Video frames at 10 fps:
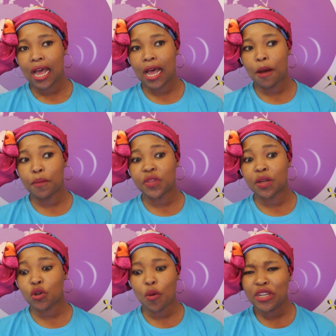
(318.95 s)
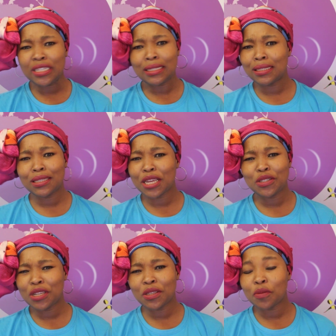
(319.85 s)
um, the communities, they,
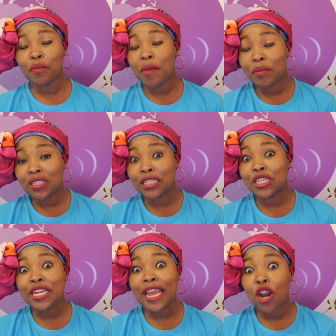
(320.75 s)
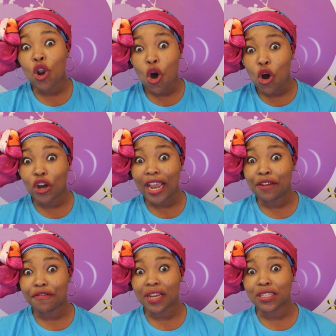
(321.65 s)
the members they didn't get along
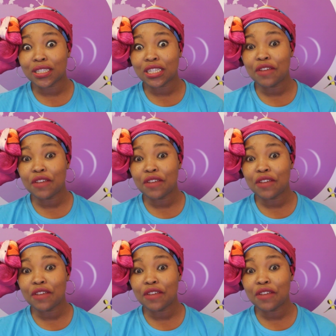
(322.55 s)
at first.